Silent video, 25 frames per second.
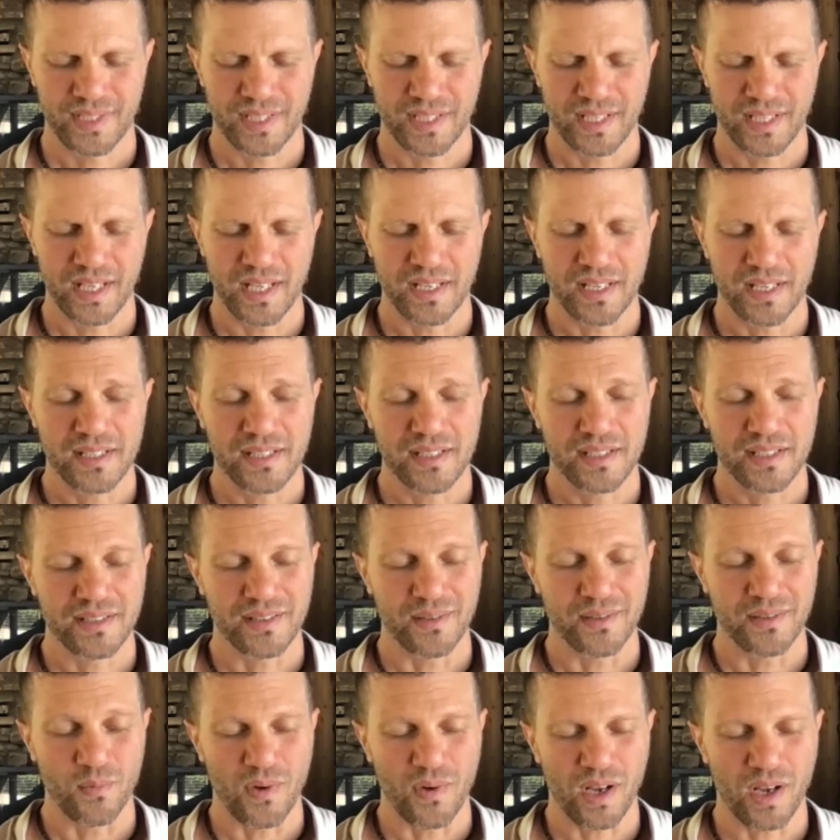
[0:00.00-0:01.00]
And this is
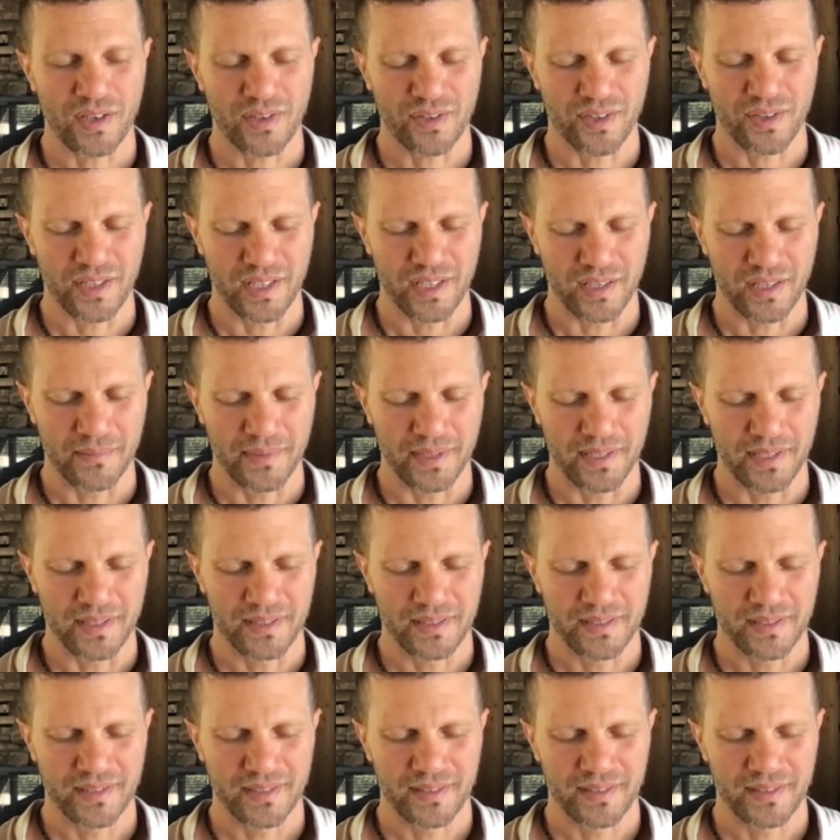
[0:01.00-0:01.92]
the water element.